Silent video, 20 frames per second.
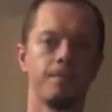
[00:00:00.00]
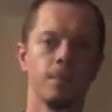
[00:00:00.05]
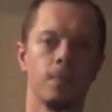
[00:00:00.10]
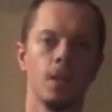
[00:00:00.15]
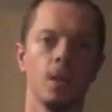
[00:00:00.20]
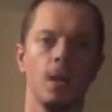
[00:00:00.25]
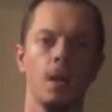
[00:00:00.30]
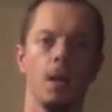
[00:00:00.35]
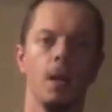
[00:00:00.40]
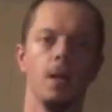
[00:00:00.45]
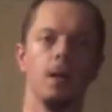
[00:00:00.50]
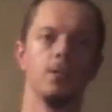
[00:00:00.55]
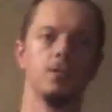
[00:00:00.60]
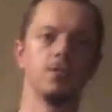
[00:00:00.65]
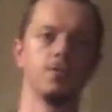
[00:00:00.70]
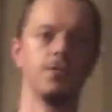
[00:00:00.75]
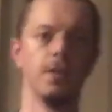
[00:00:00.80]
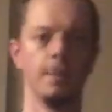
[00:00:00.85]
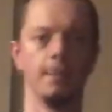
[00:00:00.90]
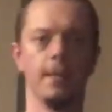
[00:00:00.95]
As I
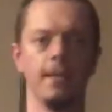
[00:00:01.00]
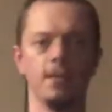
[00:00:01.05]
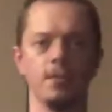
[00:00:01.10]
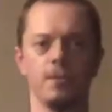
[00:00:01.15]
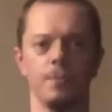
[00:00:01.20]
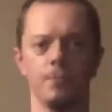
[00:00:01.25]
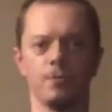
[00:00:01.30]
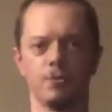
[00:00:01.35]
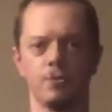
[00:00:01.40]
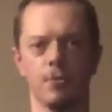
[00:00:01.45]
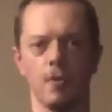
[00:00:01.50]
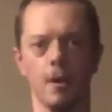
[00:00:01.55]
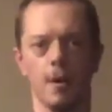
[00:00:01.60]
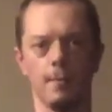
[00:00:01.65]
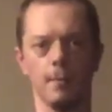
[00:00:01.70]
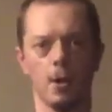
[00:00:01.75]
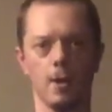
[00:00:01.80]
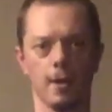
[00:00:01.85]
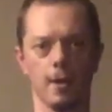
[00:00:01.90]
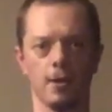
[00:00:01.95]
say, please subscribe,
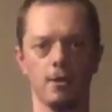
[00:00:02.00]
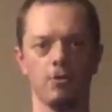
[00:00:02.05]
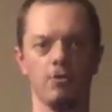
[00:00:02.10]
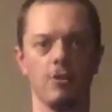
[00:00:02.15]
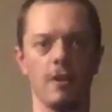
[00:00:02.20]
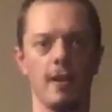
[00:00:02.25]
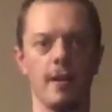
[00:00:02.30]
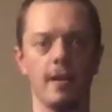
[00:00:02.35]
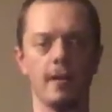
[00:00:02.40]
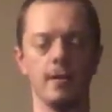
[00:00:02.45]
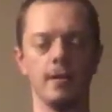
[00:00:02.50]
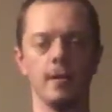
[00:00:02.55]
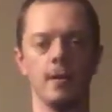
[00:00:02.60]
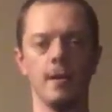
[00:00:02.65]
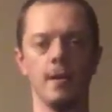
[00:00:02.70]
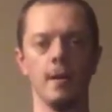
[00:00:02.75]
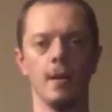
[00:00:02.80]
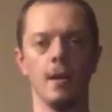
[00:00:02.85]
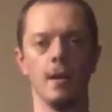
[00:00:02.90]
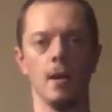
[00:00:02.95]
like and share,
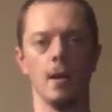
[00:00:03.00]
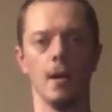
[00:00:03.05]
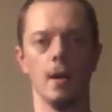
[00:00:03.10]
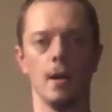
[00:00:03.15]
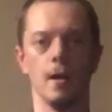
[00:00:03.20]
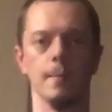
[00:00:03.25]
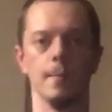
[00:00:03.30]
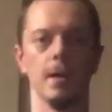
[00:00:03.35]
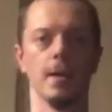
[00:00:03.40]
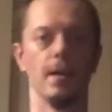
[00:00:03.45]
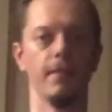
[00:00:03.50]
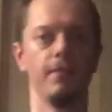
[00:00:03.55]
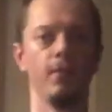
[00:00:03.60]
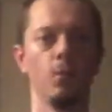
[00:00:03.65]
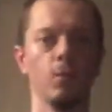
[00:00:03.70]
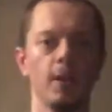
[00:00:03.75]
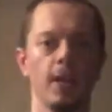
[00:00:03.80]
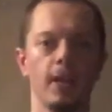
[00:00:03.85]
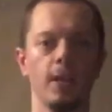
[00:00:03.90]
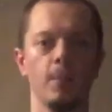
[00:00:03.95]
and if you
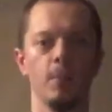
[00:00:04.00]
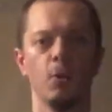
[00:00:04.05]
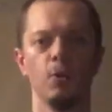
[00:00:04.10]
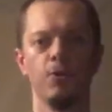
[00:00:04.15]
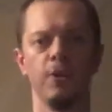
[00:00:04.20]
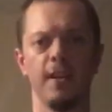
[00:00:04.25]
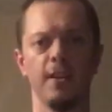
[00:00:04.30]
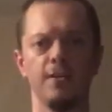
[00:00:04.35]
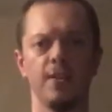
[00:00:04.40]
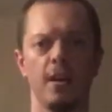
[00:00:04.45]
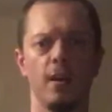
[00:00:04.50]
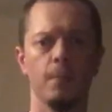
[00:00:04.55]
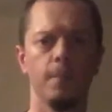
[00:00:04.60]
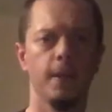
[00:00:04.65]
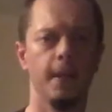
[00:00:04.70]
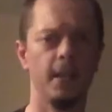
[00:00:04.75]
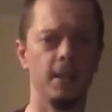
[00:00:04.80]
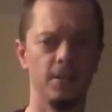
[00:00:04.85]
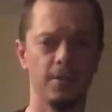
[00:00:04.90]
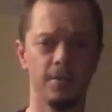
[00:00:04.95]
want any more detail
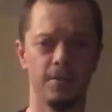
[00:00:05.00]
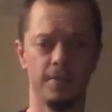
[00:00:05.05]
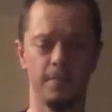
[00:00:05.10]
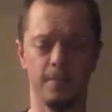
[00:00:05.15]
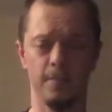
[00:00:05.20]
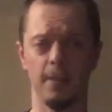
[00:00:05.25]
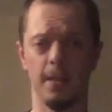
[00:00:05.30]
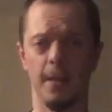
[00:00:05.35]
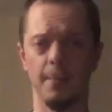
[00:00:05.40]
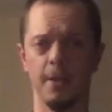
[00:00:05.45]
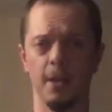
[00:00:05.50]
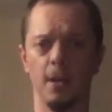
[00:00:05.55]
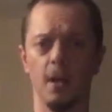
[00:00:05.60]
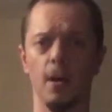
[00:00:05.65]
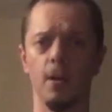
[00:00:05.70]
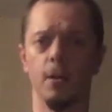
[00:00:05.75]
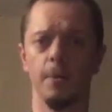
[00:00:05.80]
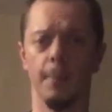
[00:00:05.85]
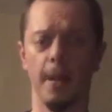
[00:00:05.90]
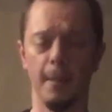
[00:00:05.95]
please let me know and
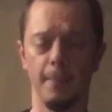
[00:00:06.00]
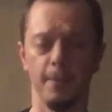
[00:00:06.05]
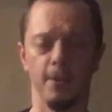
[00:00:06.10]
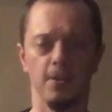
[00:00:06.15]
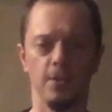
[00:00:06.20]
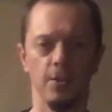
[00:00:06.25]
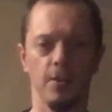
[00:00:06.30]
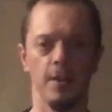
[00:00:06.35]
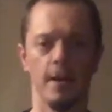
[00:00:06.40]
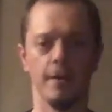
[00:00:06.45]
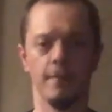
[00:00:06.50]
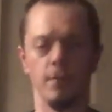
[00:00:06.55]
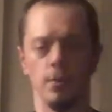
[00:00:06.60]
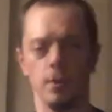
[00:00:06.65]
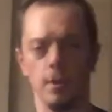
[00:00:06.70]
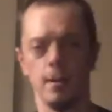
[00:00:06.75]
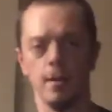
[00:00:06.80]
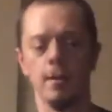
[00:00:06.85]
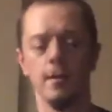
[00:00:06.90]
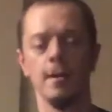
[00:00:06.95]
I'm happy to do that for you.
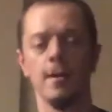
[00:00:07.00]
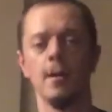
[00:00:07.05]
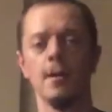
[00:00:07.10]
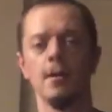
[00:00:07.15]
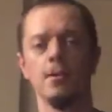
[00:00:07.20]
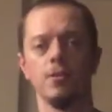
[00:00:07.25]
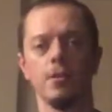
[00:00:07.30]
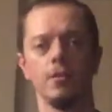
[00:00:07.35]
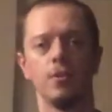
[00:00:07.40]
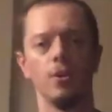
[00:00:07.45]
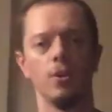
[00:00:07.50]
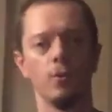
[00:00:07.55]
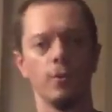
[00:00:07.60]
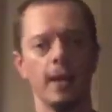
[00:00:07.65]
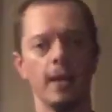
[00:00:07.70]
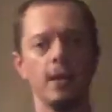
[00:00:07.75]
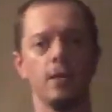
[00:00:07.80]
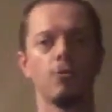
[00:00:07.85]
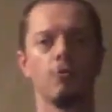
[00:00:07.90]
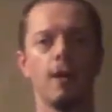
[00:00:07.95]
So until
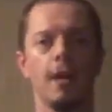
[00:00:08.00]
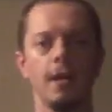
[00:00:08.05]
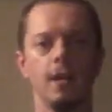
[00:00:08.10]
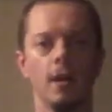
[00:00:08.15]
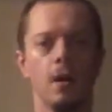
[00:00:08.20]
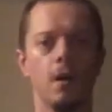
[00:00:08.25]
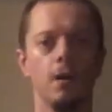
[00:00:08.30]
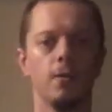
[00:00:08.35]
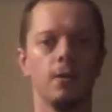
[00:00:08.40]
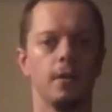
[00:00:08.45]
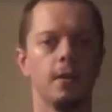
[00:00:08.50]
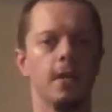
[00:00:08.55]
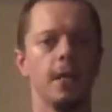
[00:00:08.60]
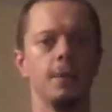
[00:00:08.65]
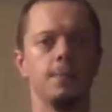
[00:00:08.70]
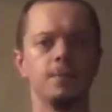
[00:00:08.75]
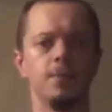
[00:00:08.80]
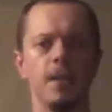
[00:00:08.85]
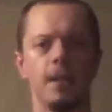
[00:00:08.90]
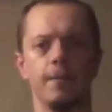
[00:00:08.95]
then, train hard and keep
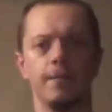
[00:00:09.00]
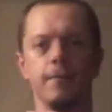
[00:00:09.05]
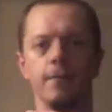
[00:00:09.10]
safe.